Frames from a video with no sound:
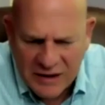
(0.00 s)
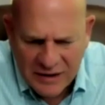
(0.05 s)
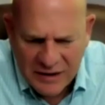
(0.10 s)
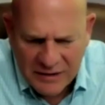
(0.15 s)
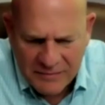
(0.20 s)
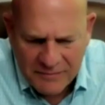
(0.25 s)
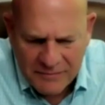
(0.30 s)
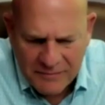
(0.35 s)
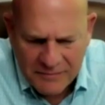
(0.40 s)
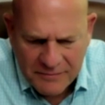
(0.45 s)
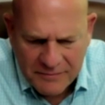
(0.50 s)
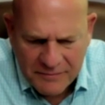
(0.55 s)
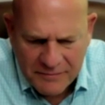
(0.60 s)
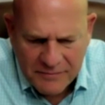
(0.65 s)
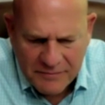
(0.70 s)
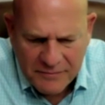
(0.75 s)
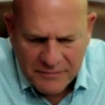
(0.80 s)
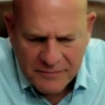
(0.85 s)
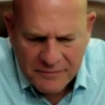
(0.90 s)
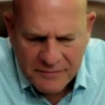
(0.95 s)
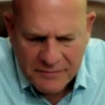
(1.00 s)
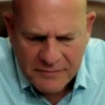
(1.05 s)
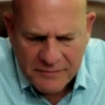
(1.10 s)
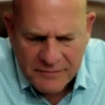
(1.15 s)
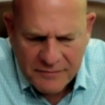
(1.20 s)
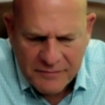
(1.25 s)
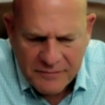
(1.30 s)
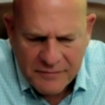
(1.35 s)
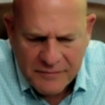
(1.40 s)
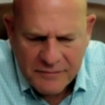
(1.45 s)
have not seen any
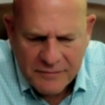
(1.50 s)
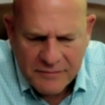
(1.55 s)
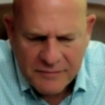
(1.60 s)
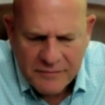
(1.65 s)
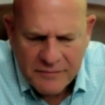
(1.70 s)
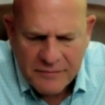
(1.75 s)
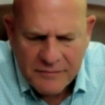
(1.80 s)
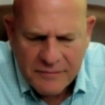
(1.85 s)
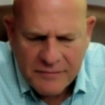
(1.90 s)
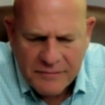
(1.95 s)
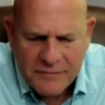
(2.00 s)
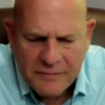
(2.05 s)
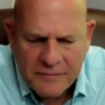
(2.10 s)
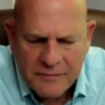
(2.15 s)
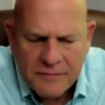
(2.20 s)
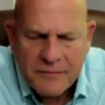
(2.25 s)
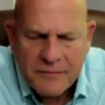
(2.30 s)
infections with